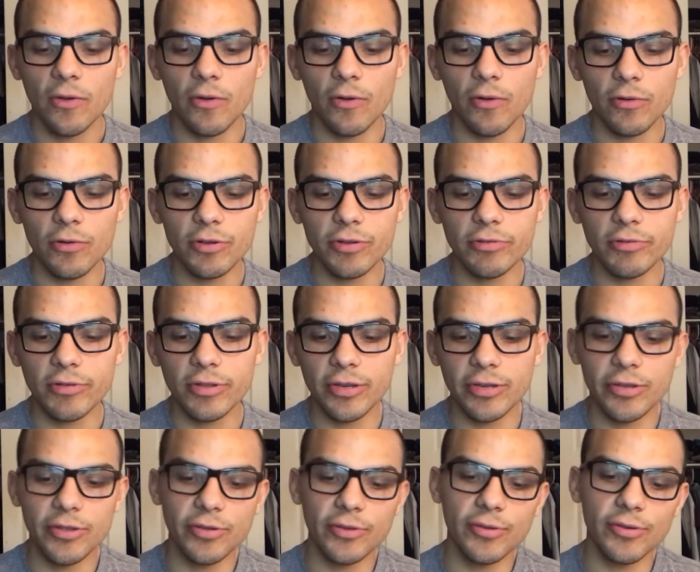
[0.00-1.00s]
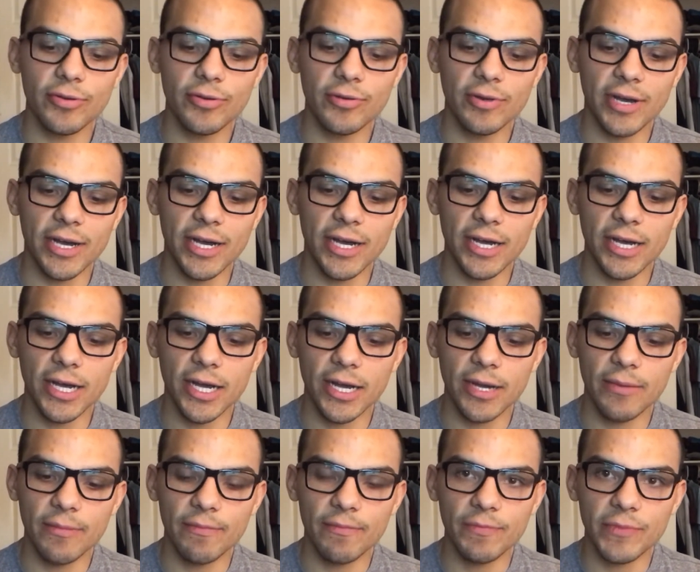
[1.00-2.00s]
Or you could do
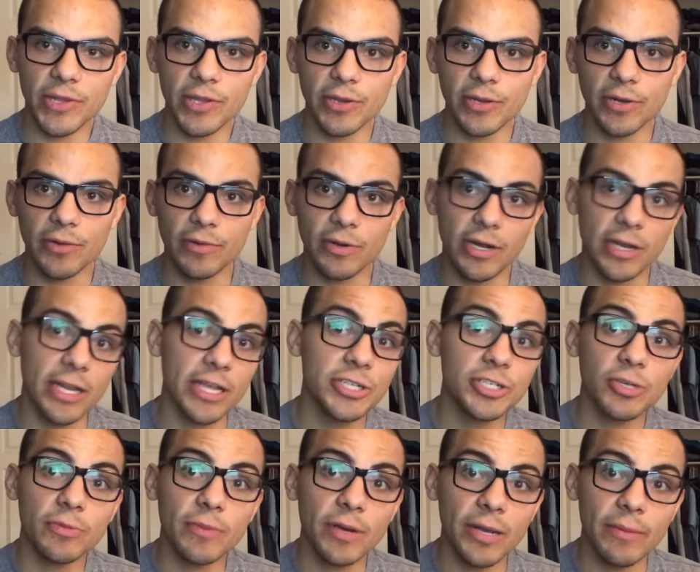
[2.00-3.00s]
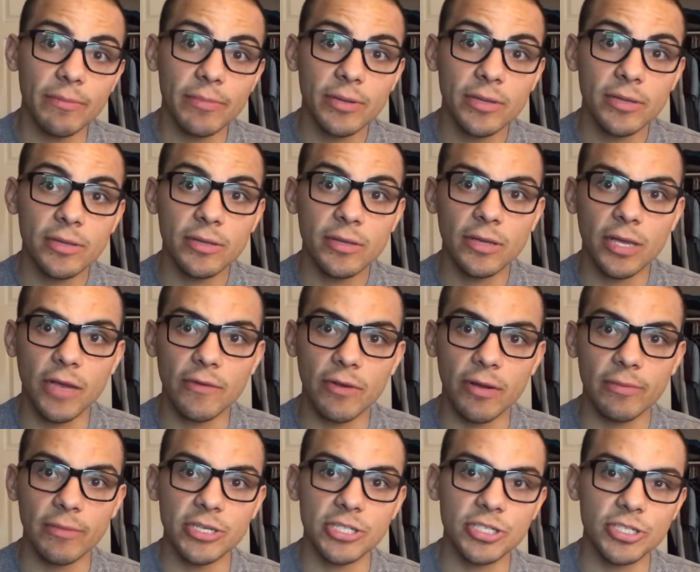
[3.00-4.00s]
an initial bump of how
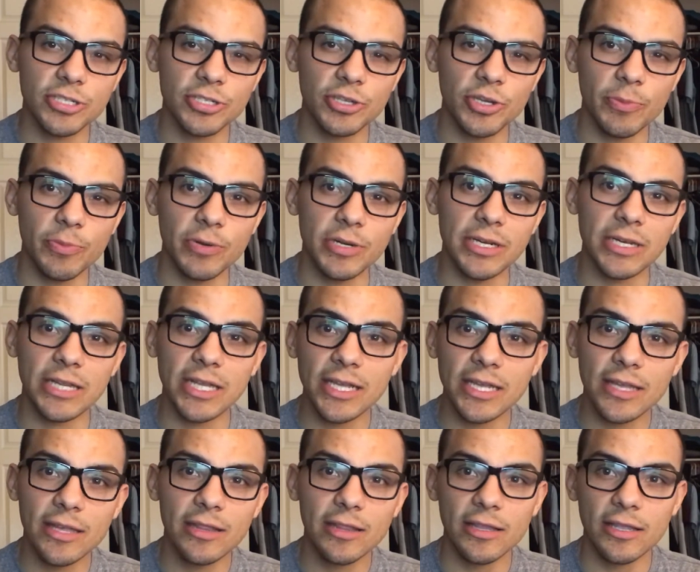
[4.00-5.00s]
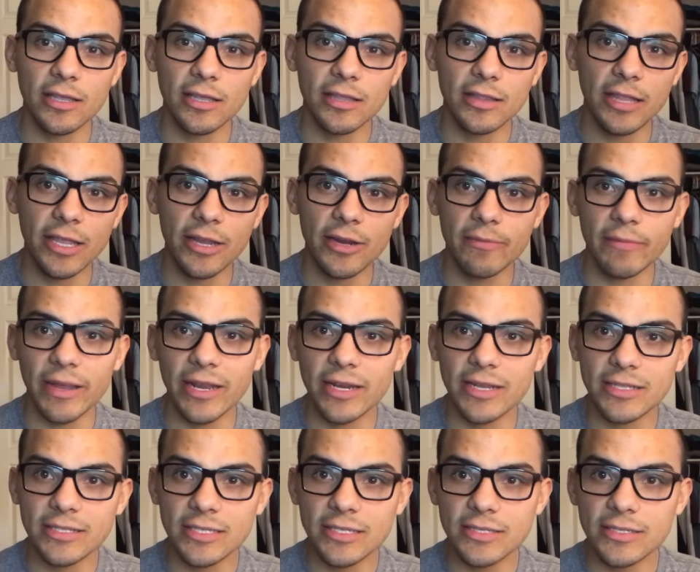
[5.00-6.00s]
much you predict that your
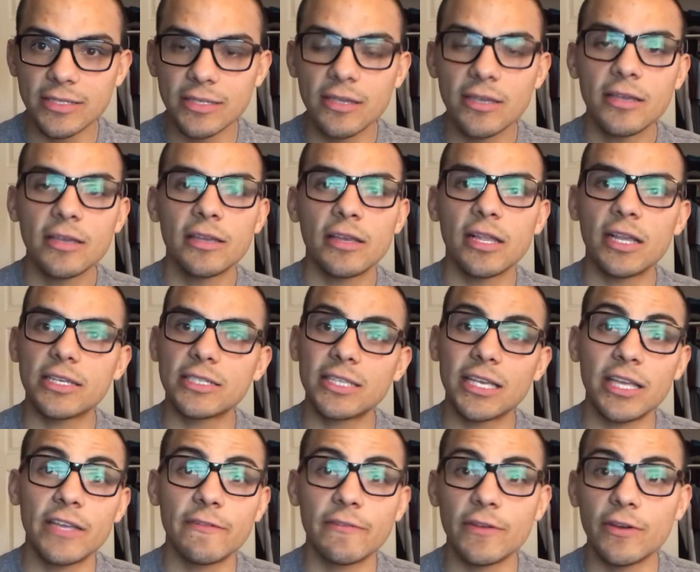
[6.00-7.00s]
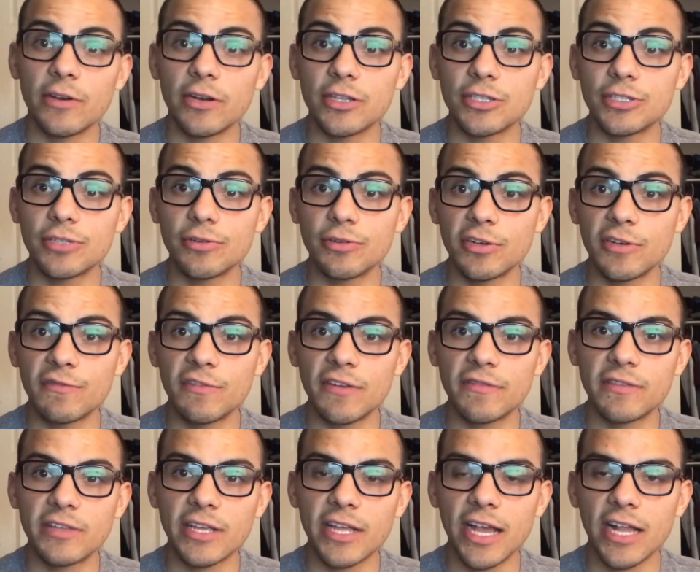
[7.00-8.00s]
maintenance is. Like say if you're at a
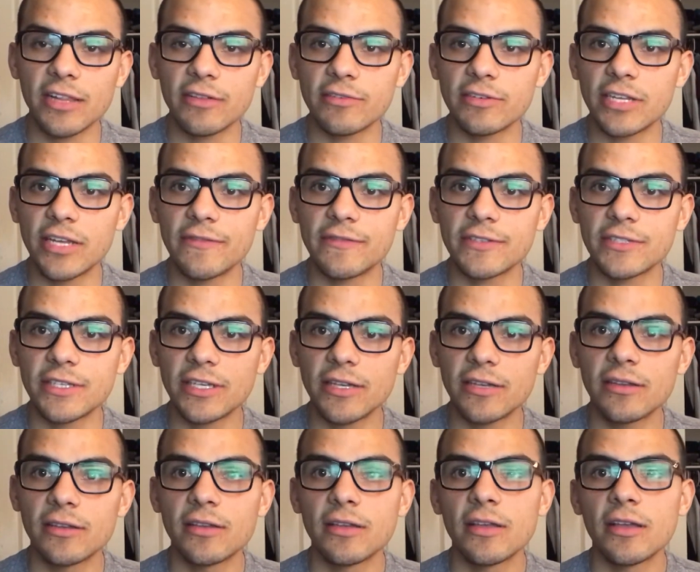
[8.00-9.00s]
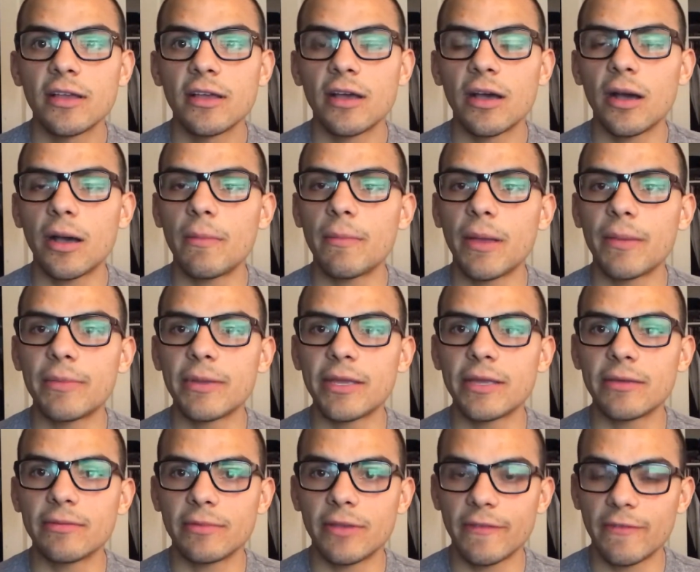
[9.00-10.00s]
250 calorie deficit,
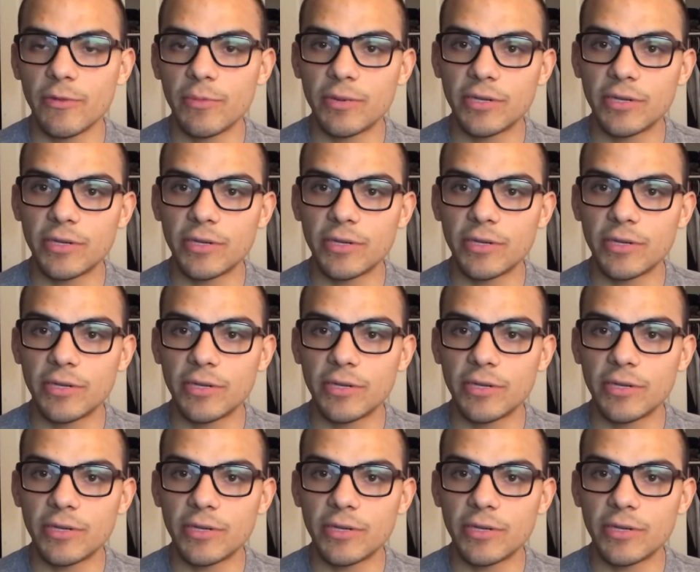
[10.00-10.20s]
maybe if you